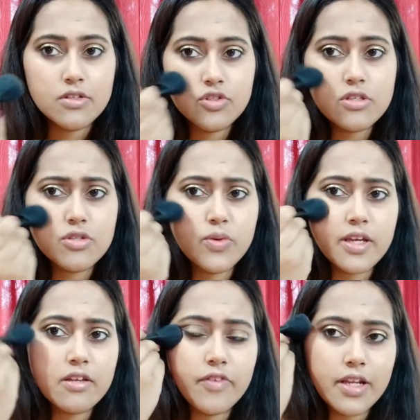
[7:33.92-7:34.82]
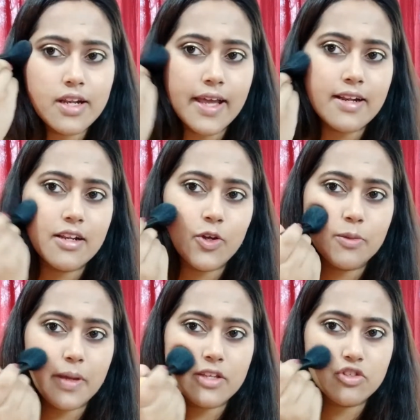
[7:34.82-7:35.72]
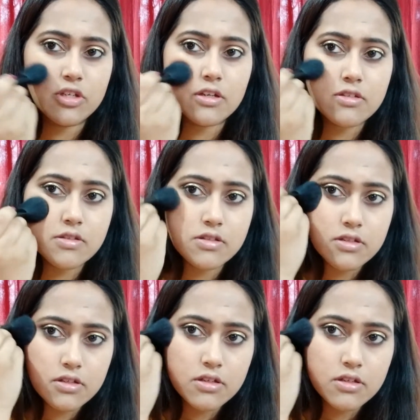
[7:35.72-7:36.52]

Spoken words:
Just doing it very lightly on my cheeks.